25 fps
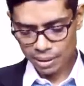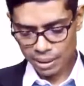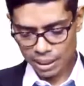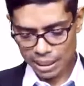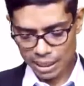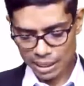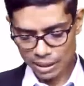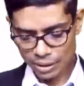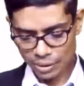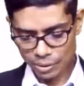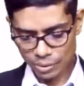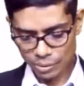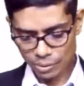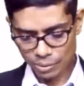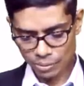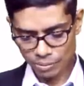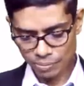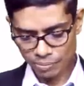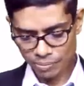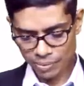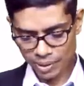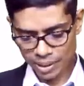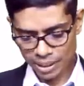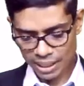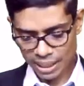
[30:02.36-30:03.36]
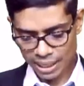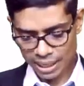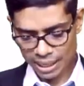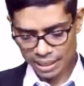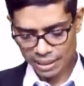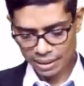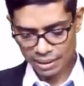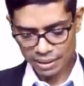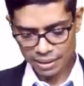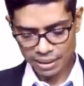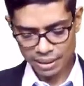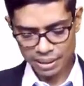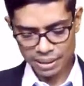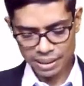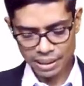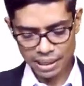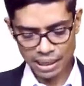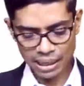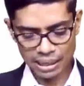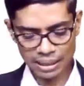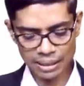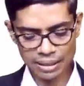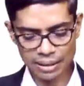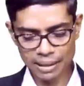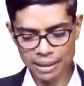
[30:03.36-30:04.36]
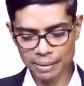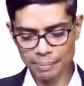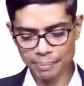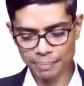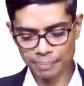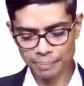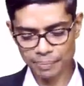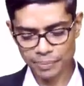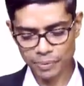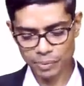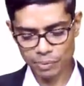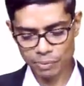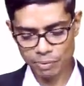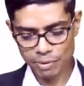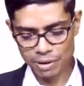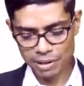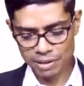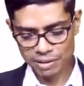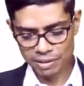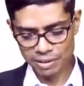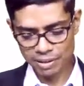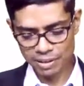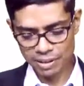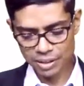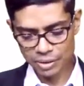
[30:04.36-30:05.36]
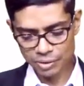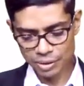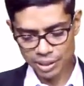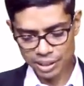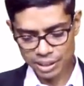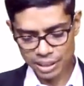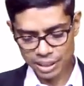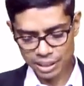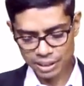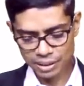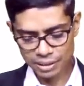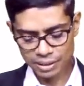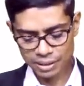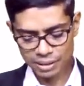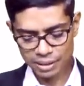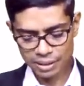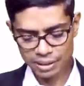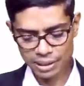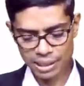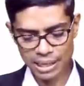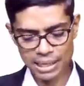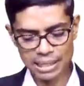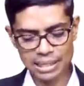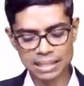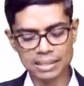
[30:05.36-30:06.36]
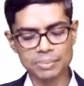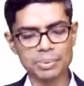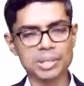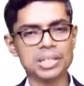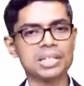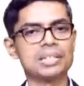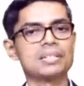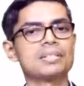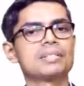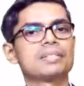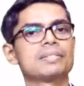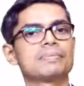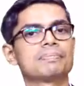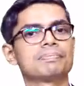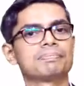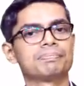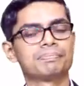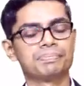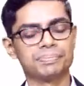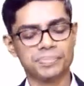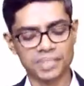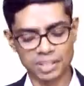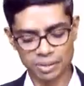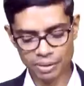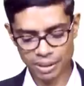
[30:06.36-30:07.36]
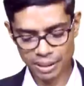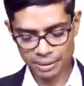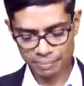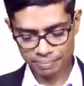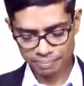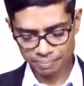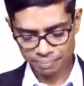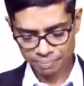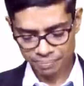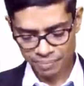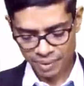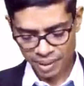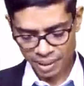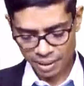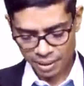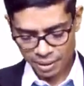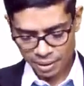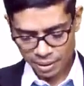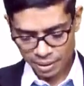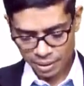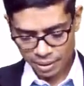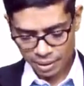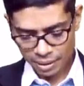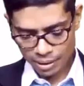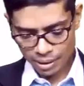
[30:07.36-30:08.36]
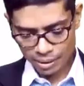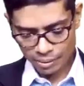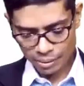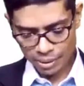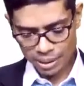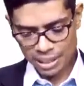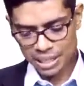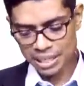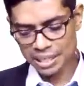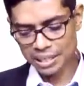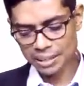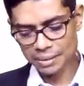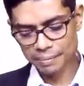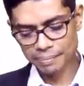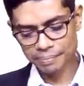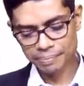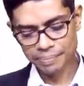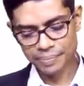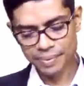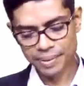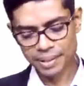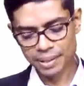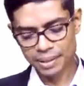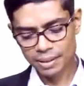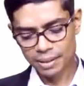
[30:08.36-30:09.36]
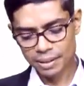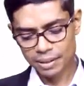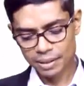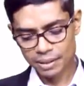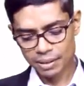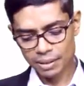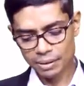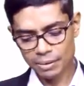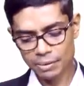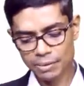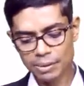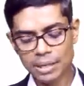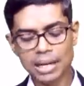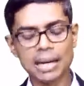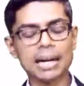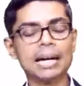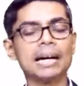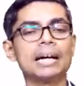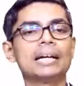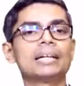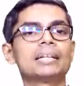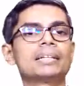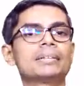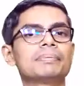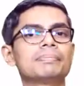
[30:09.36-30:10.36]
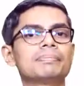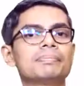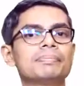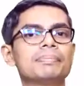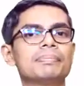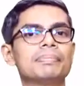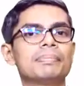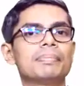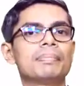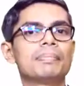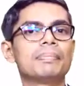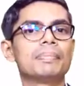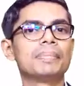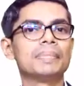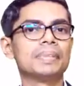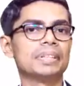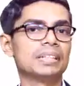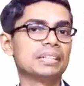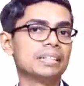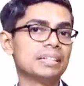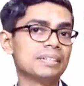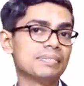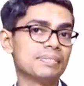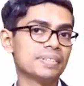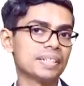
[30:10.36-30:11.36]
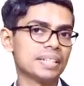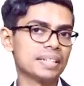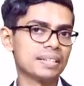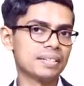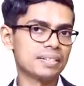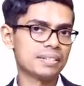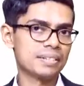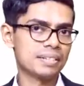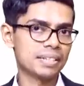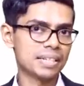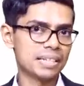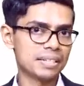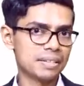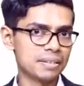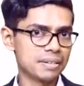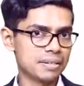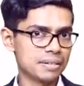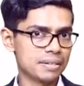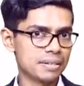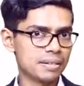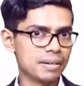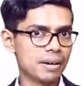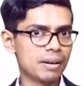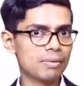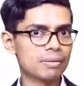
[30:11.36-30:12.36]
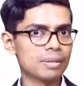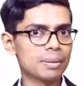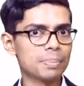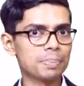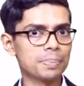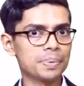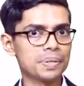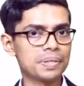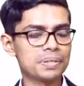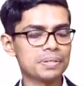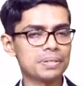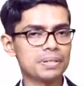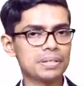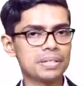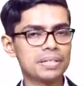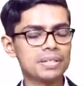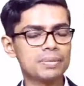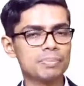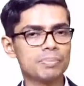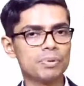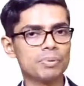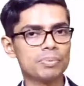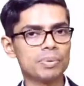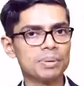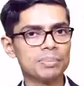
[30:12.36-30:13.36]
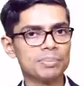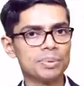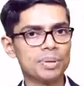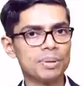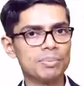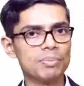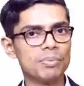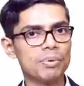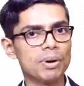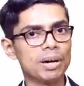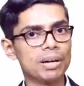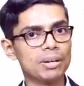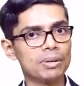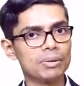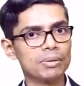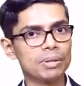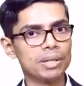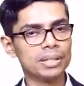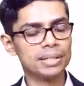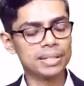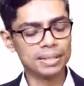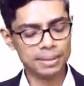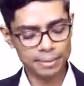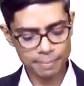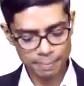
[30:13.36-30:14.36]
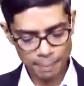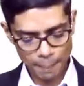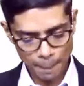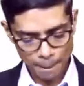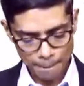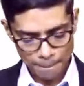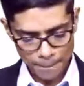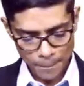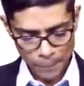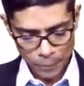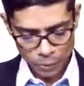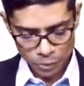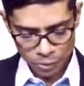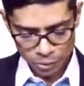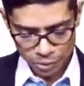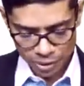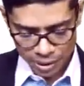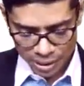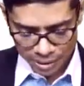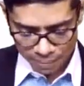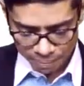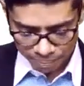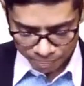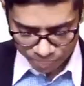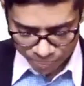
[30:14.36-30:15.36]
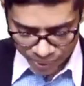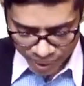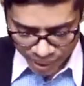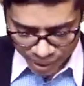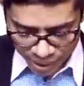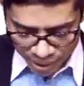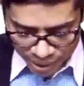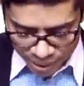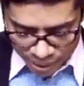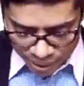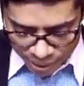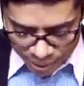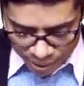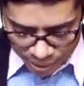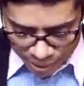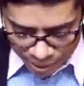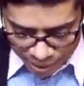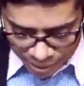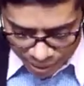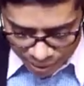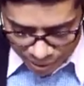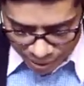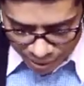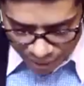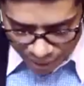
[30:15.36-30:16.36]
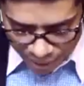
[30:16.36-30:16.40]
N2, N3 and REM. What is the duration? 90 minutes. Okay, now here look at the different stages, how the person is moving from one to other. So see, this is